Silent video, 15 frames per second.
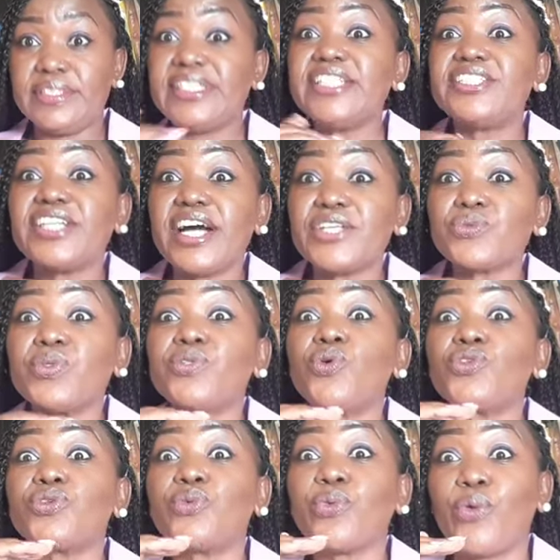Teachers, we
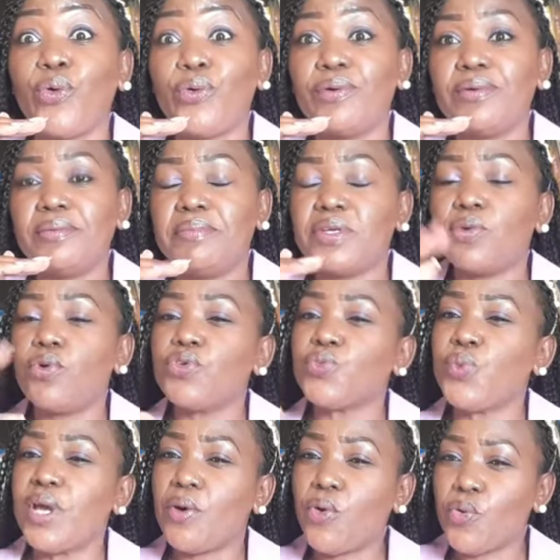don't grow because
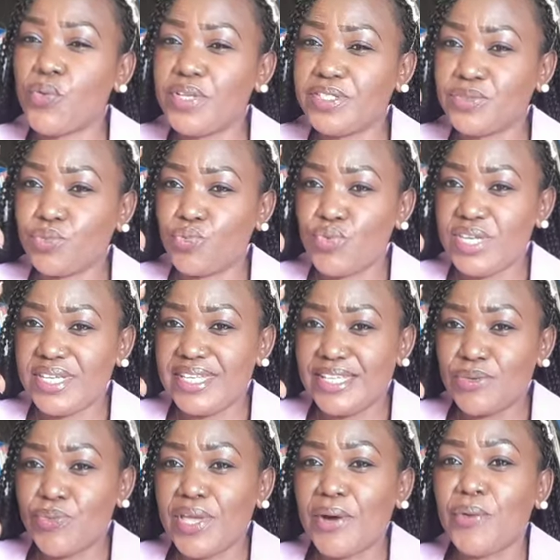we are always
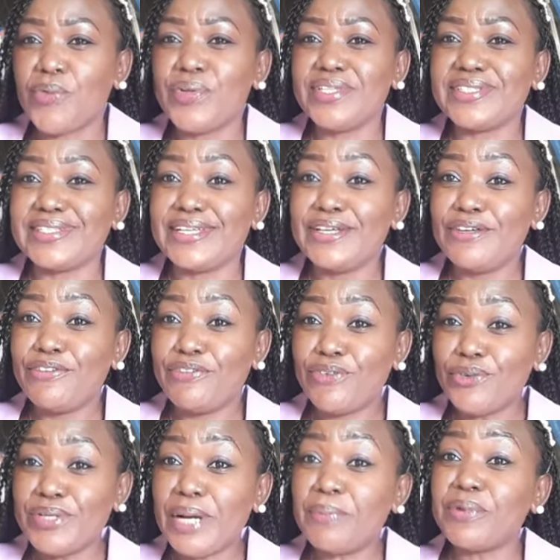reading, we are always
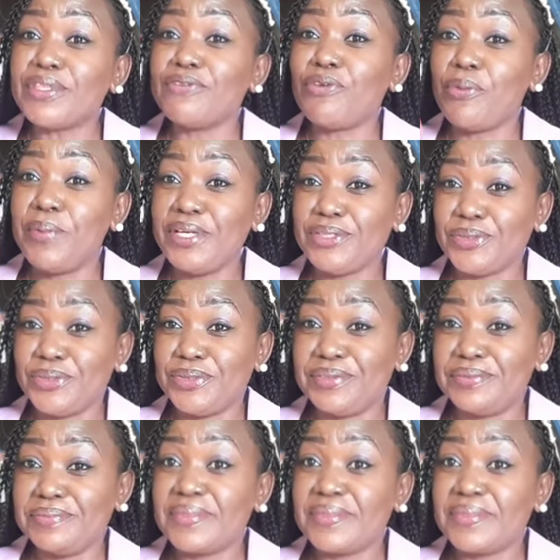filled up with information.